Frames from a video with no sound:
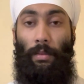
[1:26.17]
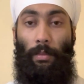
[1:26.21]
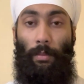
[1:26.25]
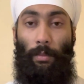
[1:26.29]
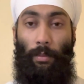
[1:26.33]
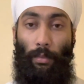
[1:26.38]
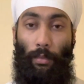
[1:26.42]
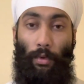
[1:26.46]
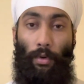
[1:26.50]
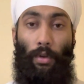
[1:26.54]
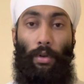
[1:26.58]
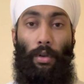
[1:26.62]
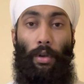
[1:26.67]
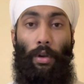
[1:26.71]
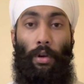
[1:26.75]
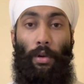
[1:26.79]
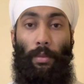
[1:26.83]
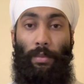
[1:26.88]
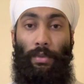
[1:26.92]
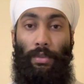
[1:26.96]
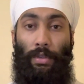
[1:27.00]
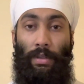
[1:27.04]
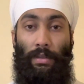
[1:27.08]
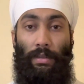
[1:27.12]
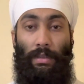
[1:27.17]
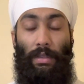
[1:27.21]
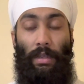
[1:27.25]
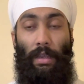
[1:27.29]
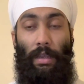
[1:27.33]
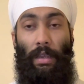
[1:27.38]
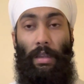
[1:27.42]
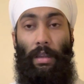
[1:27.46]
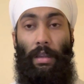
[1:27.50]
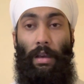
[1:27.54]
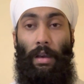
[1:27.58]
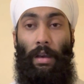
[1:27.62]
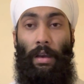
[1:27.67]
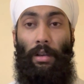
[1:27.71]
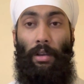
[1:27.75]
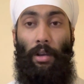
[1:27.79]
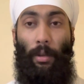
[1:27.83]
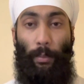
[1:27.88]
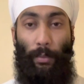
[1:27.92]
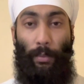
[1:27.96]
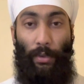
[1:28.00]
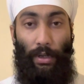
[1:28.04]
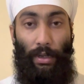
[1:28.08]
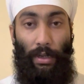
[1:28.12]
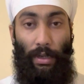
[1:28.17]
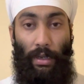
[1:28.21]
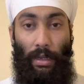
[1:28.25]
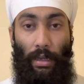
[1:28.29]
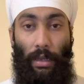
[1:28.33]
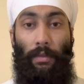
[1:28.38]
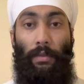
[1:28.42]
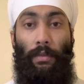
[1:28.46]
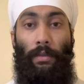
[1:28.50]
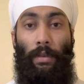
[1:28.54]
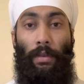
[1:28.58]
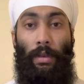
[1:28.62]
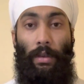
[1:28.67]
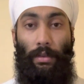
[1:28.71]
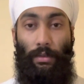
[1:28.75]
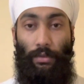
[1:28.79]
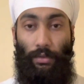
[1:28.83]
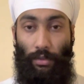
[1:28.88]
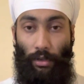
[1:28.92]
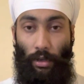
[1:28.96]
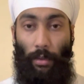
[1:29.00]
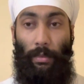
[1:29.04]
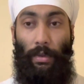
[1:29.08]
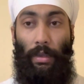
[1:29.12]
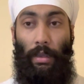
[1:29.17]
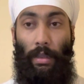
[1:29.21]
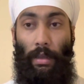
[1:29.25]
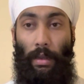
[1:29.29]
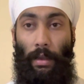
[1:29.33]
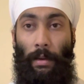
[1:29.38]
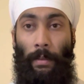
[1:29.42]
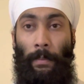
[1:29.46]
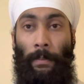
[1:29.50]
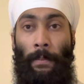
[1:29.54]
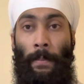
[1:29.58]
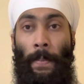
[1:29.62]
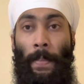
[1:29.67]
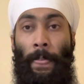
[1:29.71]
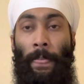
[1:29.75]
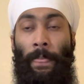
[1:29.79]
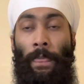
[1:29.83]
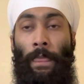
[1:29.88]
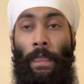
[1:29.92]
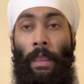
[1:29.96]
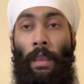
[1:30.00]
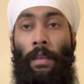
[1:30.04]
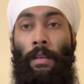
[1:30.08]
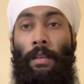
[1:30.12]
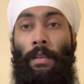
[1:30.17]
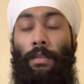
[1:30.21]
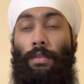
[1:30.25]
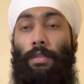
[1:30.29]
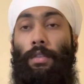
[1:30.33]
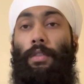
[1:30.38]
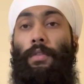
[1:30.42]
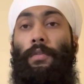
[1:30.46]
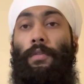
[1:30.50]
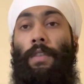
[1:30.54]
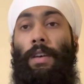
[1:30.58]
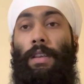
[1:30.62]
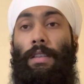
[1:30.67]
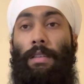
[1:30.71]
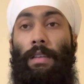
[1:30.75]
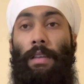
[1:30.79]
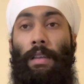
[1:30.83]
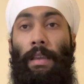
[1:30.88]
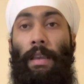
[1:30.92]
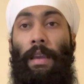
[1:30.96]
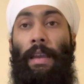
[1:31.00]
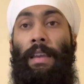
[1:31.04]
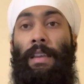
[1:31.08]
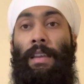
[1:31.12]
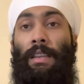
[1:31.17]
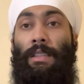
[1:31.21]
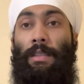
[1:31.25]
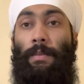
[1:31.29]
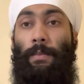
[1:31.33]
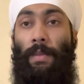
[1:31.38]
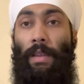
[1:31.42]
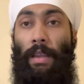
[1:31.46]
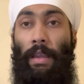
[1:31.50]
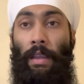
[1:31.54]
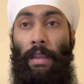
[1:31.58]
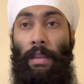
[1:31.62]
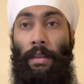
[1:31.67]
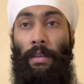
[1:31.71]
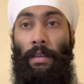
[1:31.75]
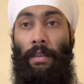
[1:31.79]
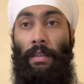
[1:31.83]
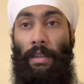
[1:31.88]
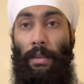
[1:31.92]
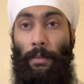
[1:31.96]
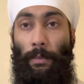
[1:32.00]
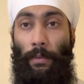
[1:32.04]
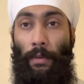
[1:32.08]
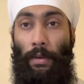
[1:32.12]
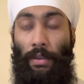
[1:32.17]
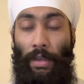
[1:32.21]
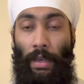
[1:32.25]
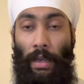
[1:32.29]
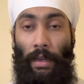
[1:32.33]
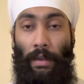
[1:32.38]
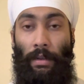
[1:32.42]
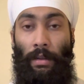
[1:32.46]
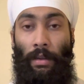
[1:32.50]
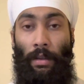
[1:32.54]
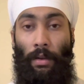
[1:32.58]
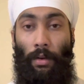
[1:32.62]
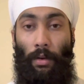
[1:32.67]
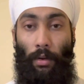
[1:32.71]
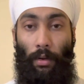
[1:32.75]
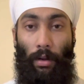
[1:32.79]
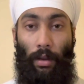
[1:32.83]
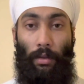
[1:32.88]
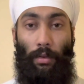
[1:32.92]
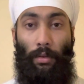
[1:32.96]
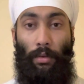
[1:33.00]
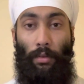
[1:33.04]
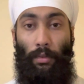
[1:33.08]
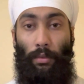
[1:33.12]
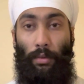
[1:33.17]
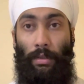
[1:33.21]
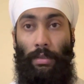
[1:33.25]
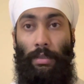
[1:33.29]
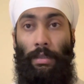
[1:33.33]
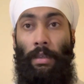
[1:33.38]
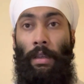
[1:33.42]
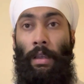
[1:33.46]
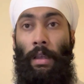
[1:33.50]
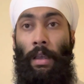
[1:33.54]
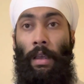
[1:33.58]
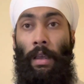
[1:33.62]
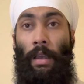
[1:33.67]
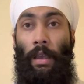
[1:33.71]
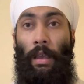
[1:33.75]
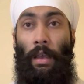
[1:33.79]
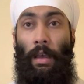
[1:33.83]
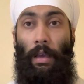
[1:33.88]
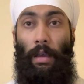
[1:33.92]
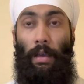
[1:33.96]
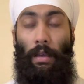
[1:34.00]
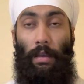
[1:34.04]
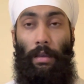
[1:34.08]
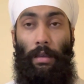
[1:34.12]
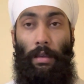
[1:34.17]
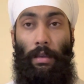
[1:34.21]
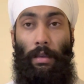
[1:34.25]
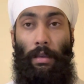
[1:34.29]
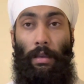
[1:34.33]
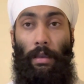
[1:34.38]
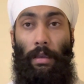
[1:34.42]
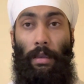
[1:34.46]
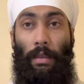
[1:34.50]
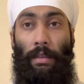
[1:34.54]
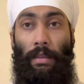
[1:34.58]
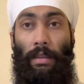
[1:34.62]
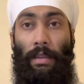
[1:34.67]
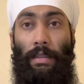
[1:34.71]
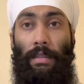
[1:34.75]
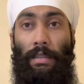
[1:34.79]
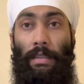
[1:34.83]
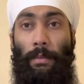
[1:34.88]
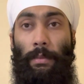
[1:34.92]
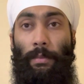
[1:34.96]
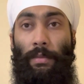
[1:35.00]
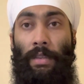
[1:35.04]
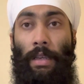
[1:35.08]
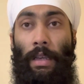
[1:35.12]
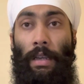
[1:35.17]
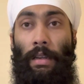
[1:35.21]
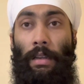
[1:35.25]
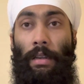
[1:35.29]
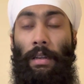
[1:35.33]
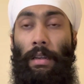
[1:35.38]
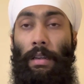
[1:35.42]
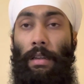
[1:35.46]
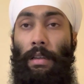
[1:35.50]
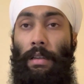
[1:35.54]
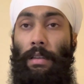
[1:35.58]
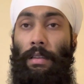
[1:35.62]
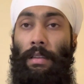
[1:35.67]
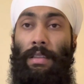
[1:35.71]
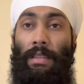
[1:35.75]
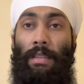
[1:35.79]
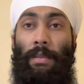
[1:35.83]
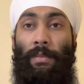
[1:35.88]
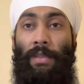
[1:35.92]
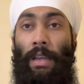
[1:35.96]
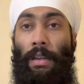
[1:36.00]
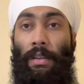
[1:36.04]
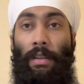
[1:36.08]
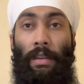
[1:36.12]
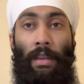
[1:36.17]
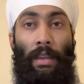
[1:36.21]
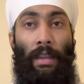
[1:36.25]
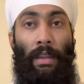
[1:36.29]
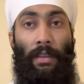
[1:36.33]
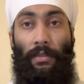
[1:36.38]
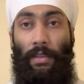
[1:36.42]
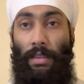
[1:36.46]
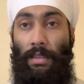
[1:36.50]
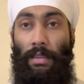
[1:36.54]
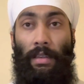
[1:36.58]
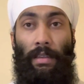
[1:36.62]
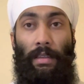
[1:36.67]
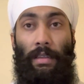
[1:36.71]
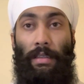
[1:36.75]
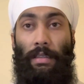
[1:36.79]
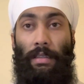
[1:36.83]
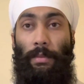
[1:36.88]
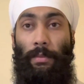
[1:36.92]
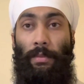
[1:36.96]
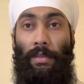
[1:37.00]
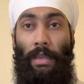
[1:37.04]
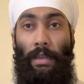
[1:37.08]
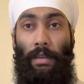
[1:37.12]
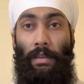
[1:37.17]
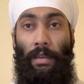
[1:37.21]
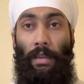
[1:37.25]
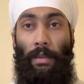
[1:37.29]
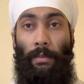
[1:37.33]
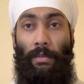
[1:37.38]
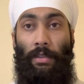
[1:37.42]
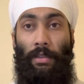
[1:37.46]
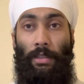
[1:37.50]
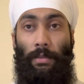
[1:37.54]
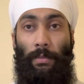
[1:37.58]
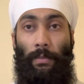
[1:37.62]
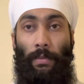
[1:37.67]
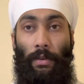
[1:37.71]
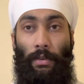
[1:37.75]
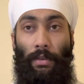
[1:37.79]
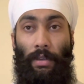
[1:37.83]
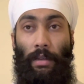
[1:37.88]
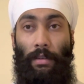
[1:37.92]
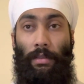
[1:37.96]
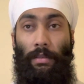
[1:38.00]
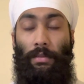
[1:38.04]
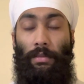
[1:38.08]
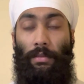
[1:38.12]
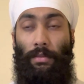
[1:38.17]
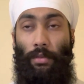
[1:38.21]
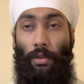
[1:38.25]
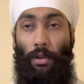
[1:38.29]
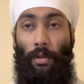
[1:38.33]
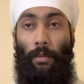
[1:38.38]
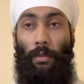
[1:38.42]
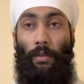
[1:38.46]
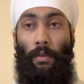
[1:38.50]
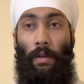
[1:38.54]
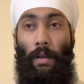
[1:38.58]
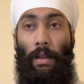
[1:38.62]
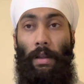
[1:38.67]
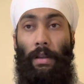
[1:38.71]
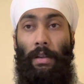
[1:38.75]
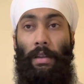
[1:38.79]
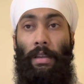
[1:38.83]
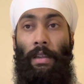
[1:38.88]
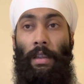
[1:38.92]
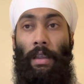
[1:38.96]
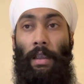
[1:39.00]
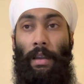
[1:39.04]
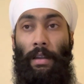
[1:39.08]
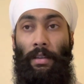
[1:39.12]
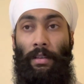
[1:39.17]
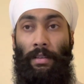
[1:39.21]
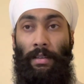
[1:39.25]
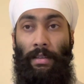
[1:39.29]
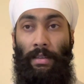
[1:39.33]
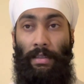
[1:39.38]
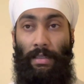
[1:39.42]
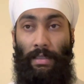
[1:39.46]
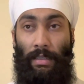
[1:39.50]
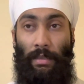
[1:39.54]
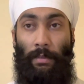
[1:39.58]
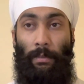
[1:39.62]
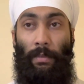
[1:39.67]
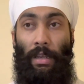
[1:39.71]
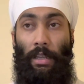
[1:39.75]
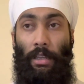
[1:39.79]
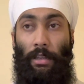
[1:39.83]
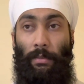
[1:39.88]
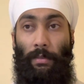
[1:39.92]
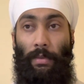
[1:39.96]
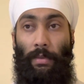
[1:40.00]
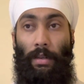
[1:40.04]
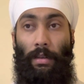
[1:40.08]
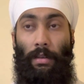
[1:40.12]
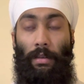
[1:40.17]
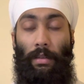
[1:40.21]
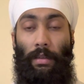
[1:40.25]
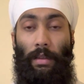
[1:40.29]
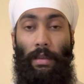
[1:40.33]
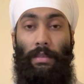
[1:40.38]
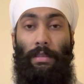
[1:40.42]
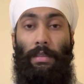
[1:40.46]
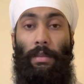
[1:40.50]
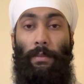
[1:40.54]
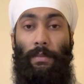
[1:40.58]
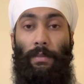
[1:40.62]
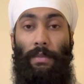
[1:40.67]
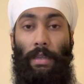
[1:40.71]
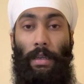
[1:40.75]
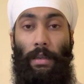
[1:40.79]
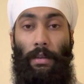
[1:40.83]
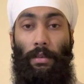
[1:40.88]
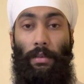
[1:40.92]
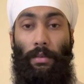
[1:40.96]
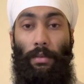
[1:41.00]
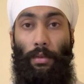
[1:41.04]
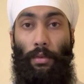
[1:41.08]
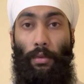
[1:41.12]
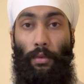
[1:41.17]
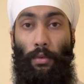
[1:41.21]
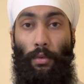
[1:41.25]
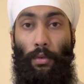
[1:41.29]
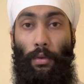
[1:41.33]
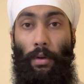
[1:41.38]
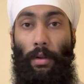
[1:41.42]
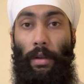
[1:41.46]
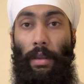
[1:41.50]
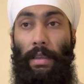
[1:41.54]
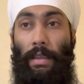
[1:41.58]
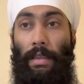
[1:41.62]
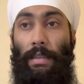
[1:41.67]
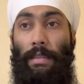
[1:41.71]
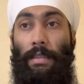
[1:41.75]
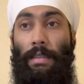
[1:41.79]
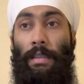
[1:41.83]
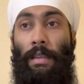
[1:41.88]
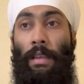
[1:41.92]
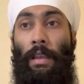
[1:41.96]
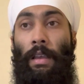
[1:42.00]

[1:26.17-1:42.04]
more options in a competitive job era. So firstly, I explain the project or a course. In this subject, the subject name, firstly, the subject name is Project Scope Quality and Risk Management. The subject code is